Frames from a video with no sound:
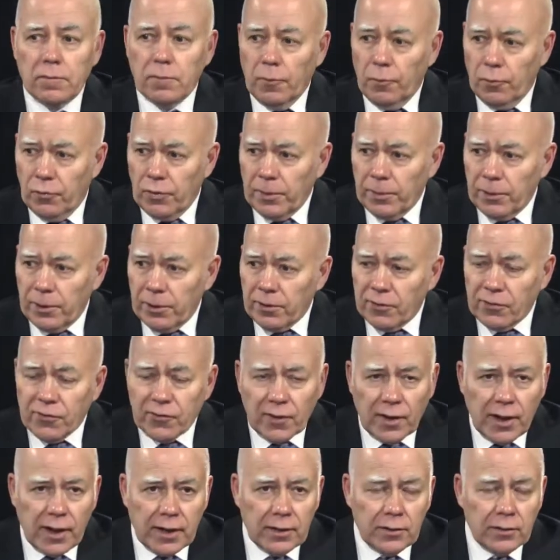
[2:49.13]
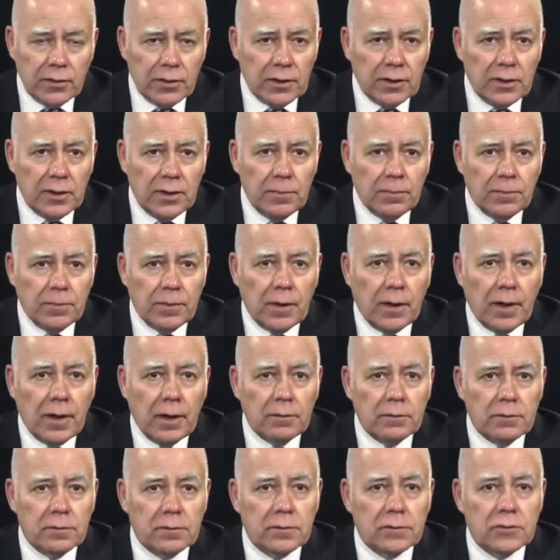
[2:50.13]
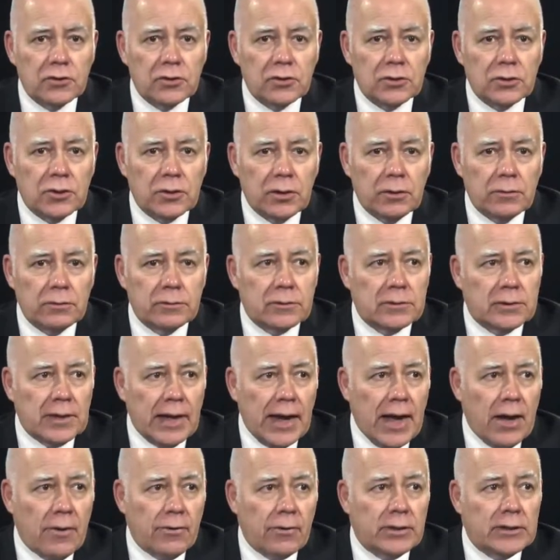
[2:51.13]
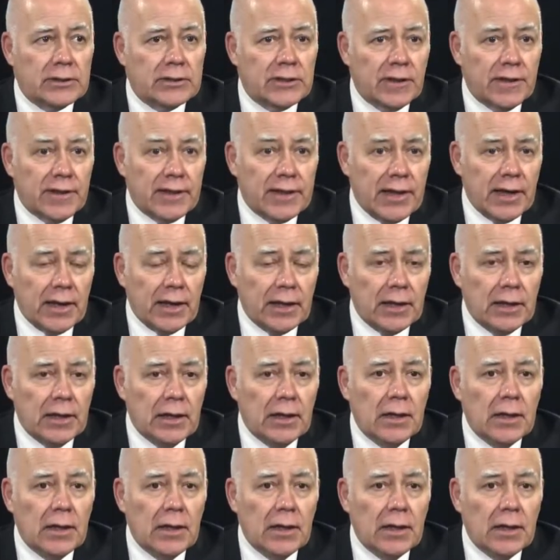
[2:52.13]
premier decided to keep the house closed down until then.